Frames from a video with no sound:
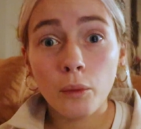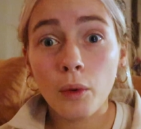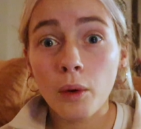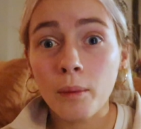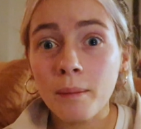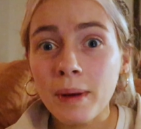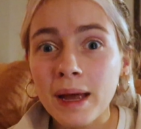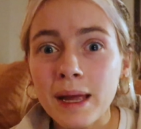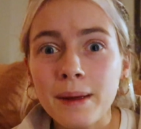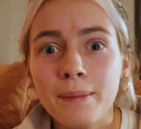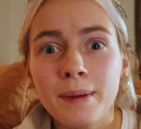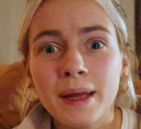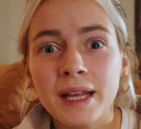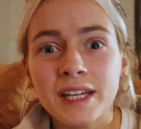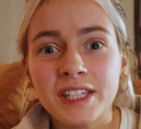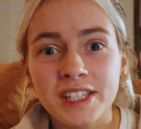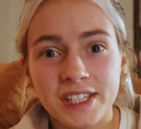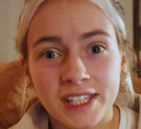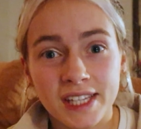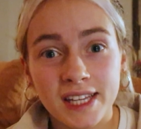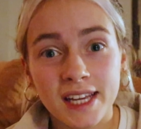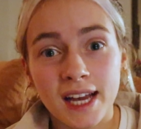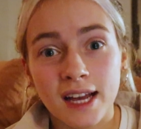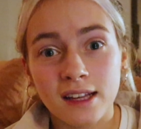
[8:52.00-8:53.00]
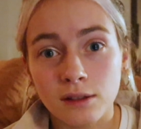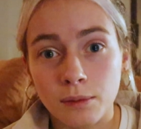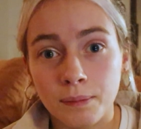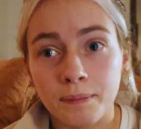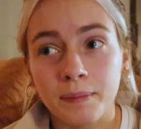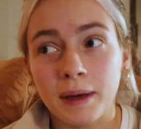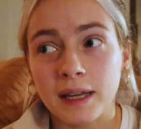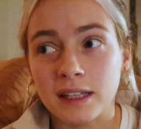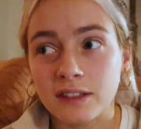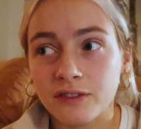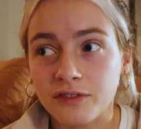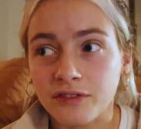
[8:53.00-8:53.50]
Well, maybe she has a
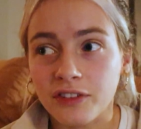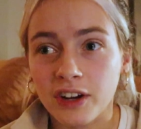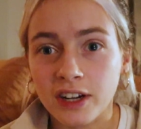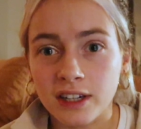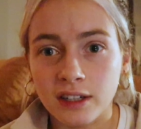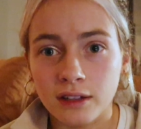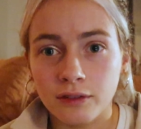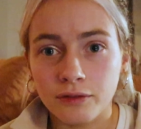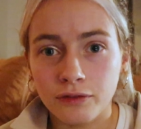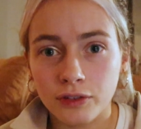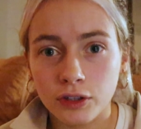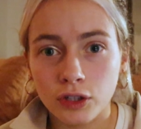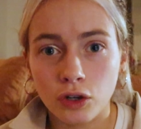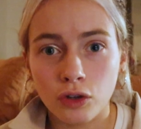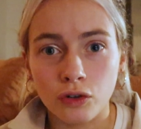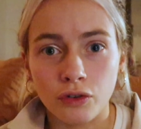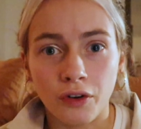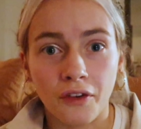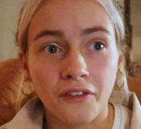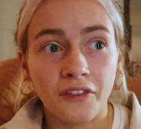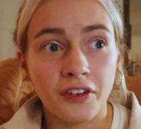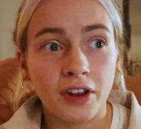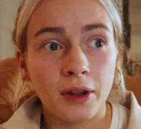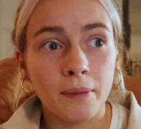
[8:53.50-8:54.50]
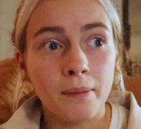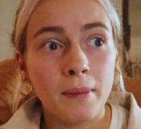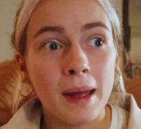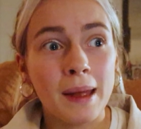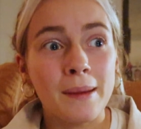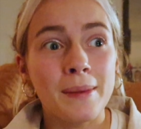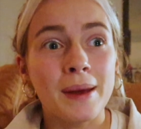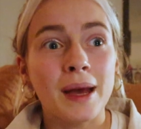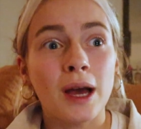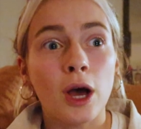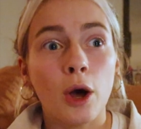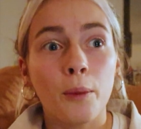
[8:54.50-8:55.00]
best friend in photography.
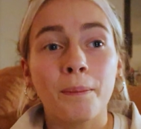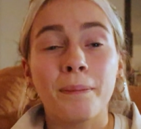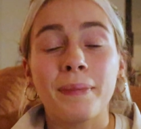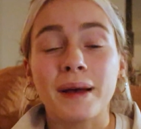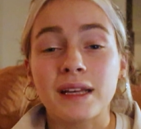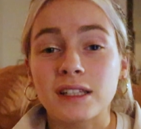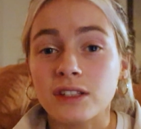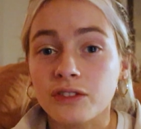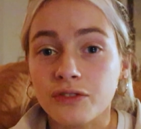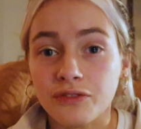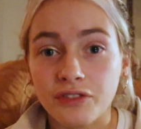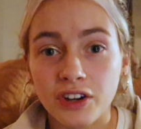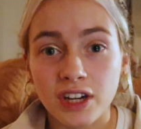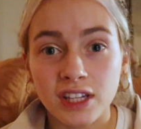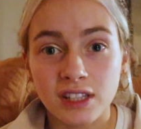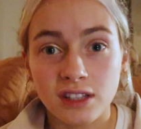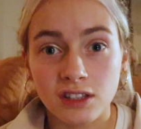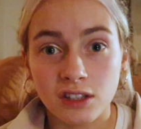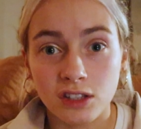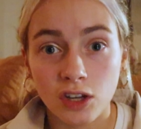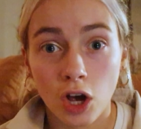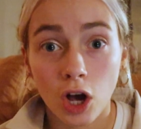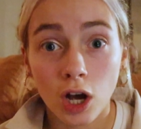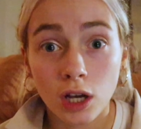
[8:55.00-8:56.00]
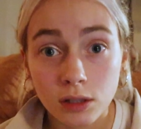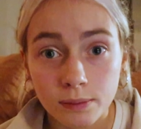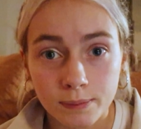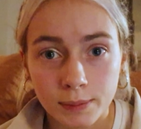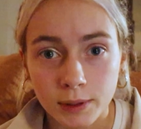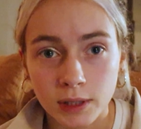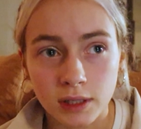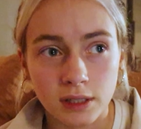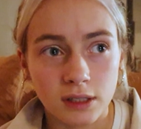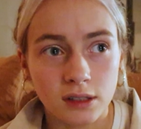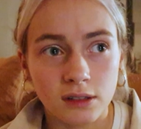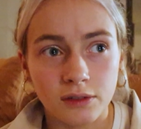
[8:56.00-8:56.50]
Maybe her best friend's
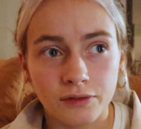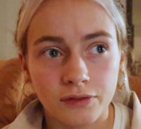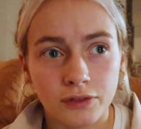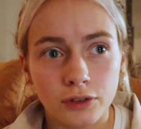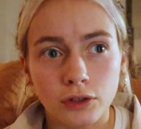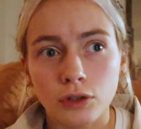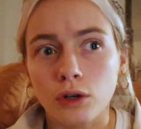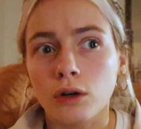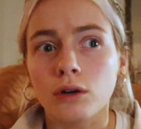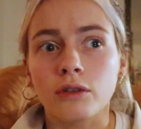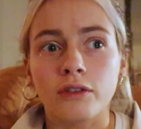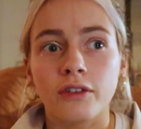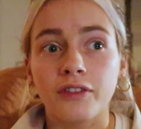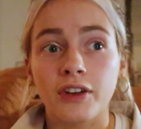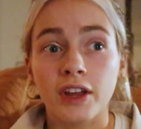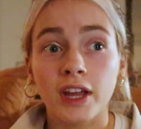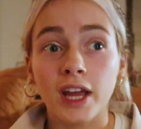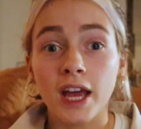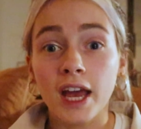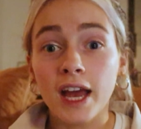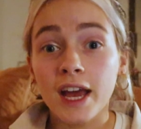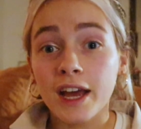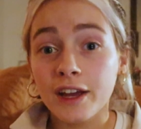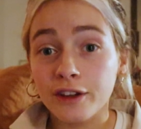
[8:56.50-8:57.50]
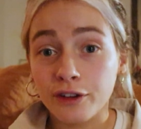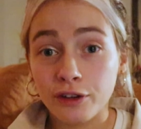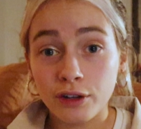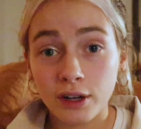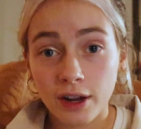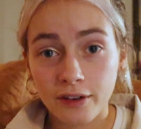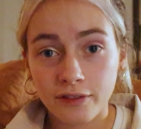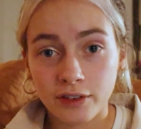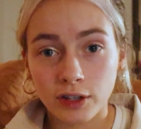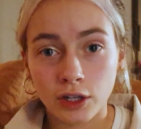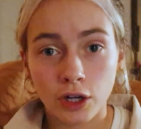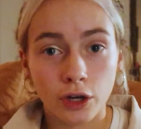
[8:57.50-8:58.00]
husband is in photography. You
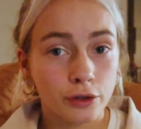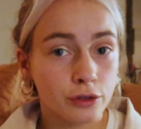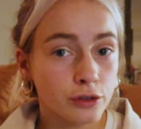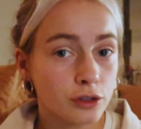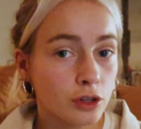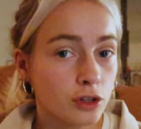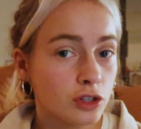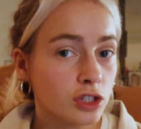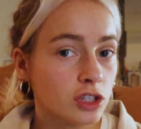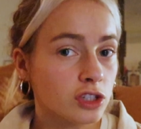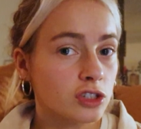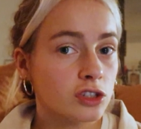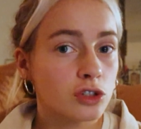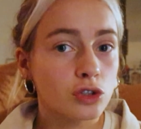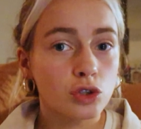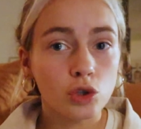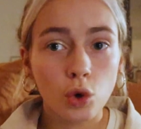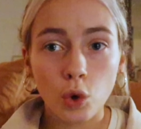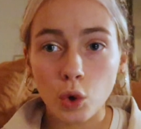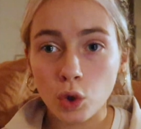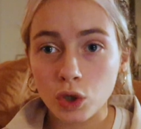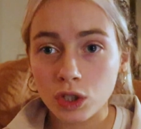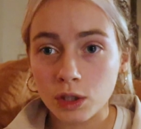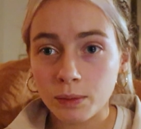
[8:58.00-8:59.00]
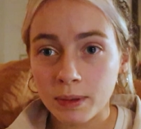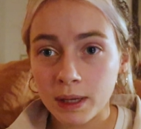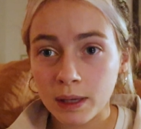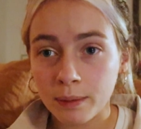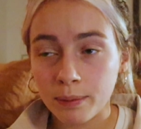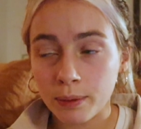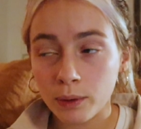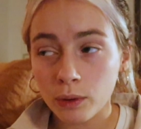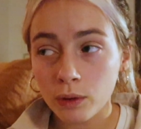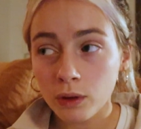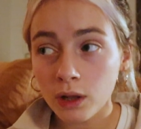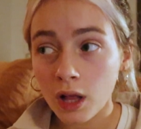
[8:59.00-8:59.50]
never know, so just talk to
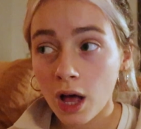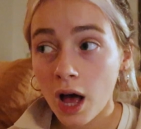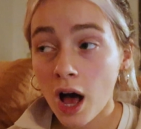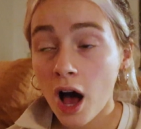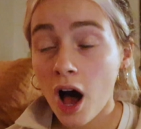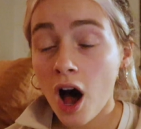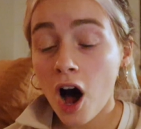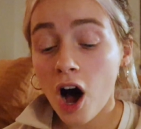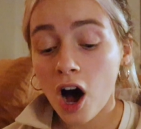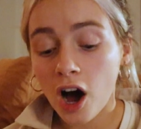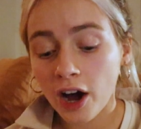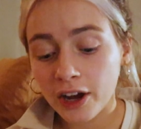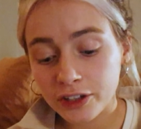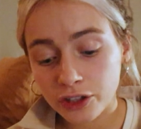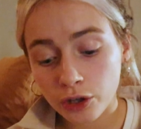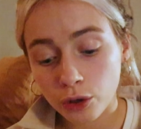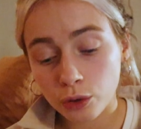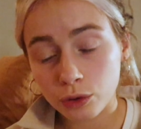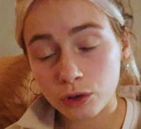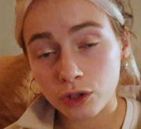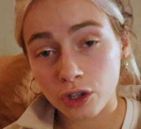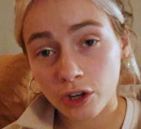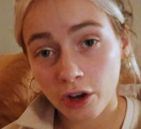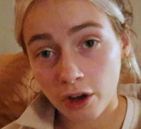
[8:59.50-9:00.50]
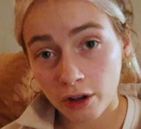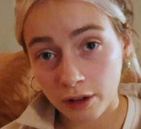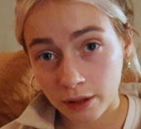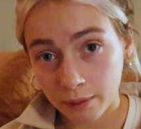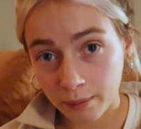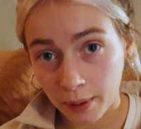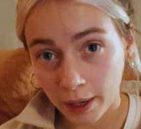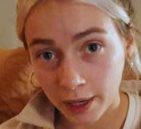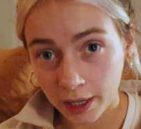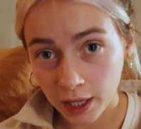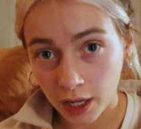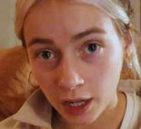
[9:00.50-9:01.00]
people. I told a girl
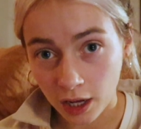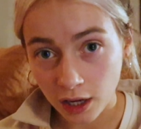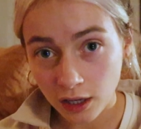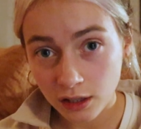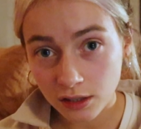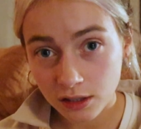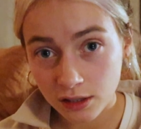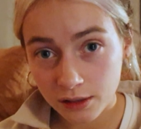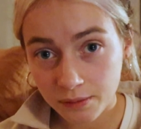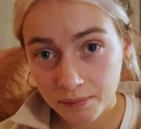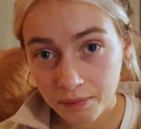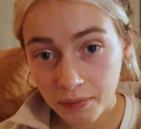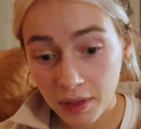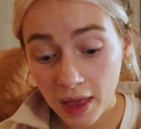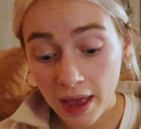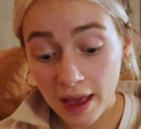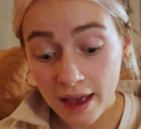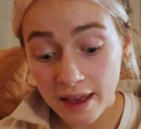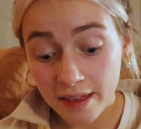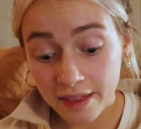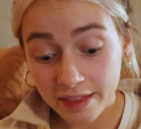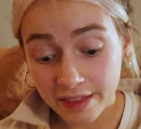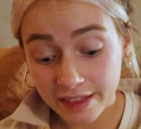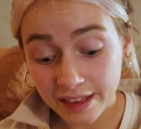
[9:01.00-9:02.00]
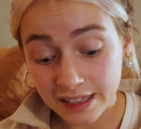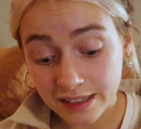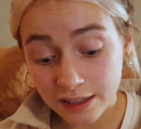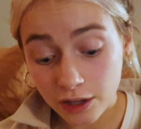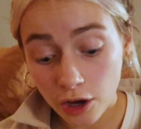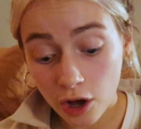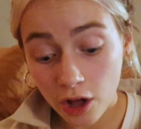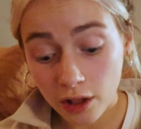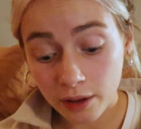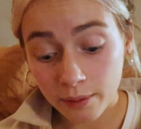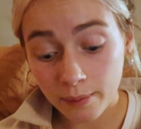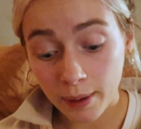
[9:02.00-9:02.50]
in my class, this
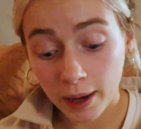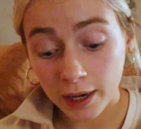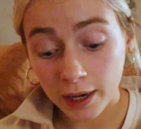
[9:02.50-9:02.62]
girl in